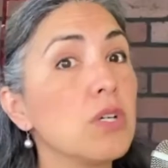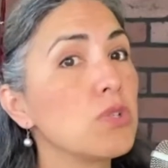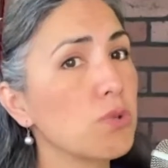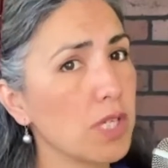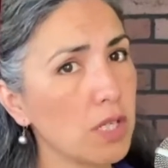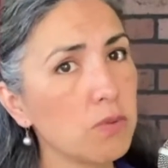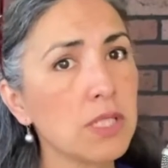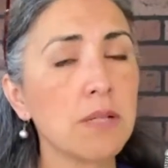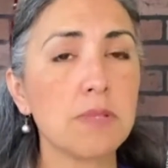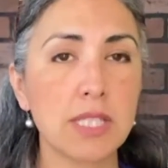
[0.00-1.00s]
So hear what
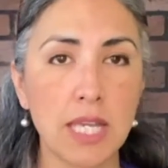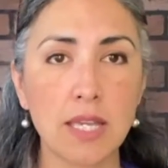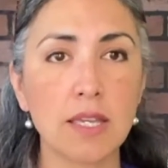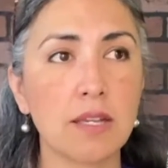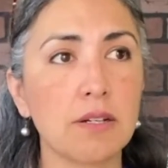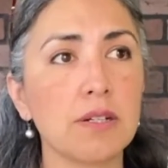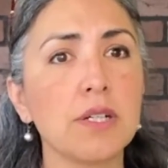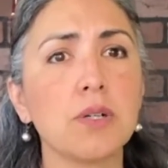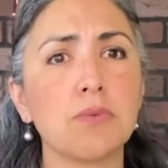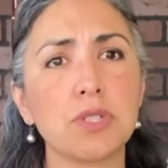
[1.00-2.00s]
I'm saying here.
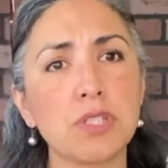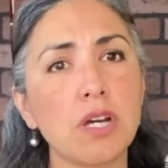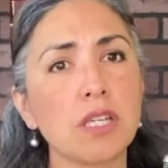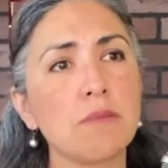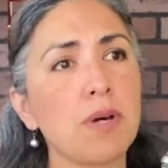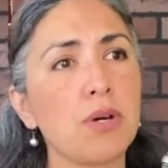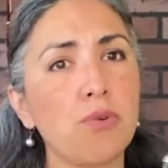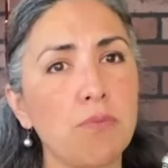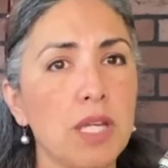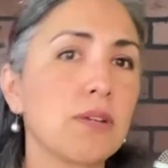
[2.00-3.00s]
We're talking about
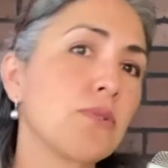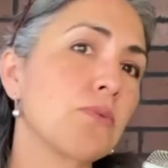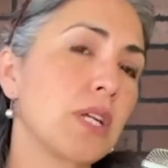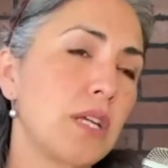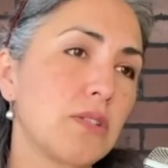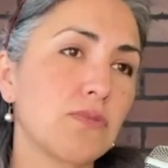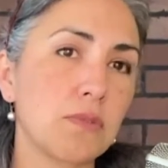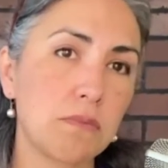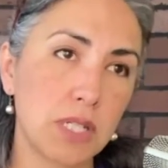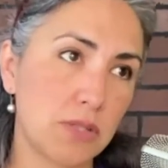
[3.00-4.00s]
omega-3s for
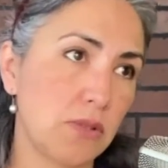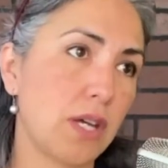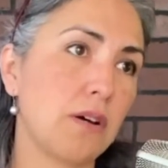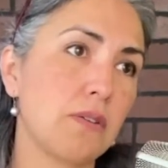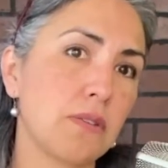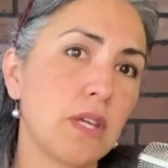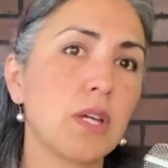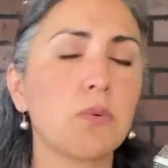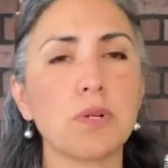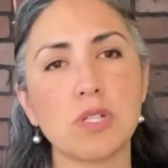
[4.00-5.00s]
muscle health.
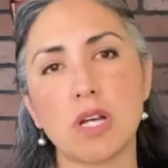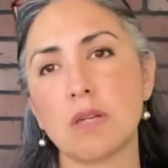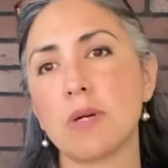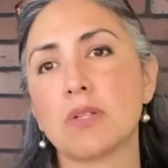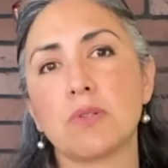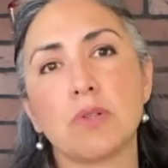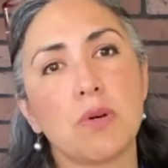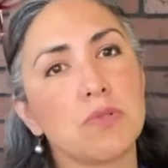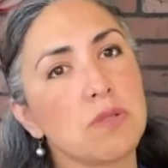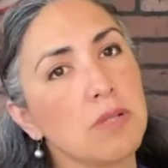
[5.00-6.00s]
We're talking about
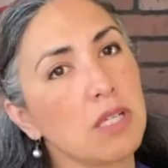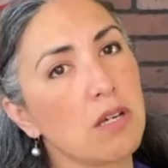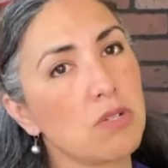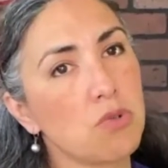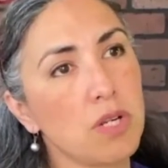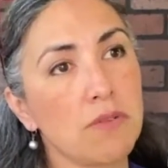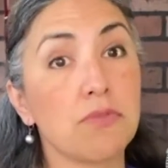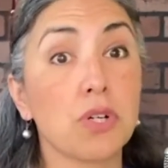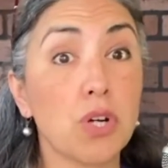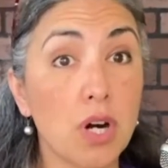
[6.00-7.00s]
glucosamine chondroitin for
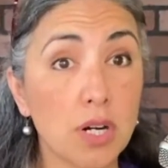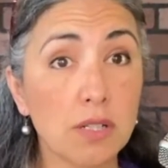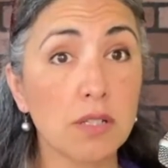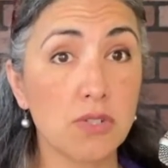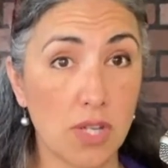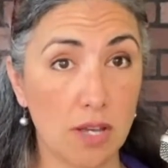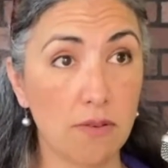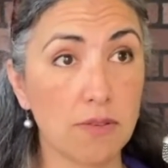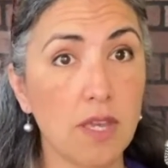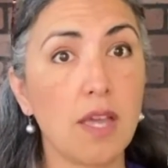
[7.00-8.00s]
cartilage
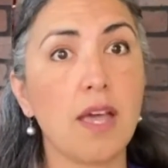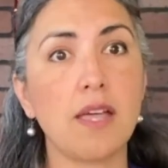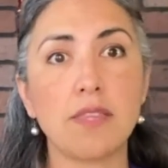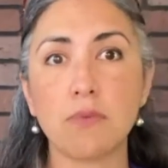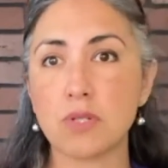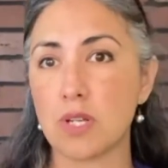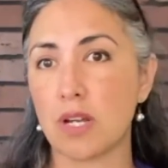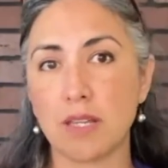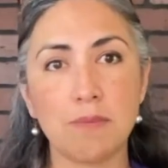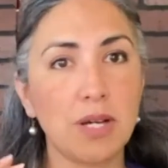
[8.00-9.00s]
health, and then we're
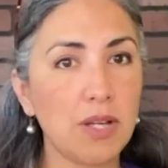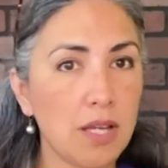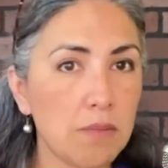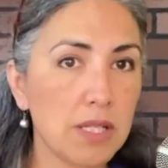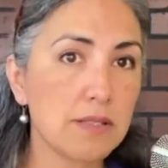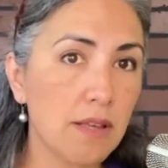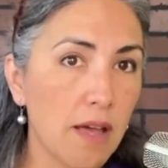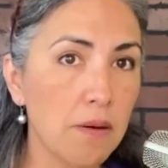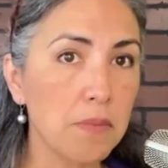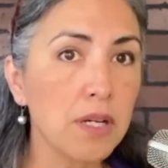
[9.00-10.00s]
talking about
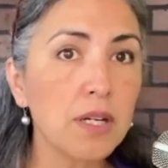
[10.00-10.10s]
MSM,